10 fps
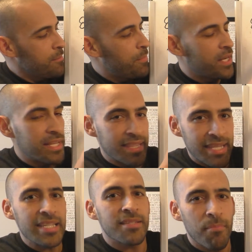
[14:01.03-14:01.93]
But in
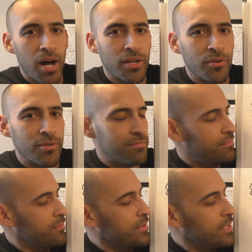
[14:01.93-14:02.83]
this model,
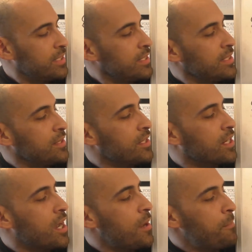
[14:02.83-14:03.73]
the
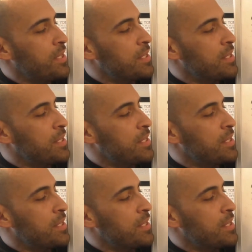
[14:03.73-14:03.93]
company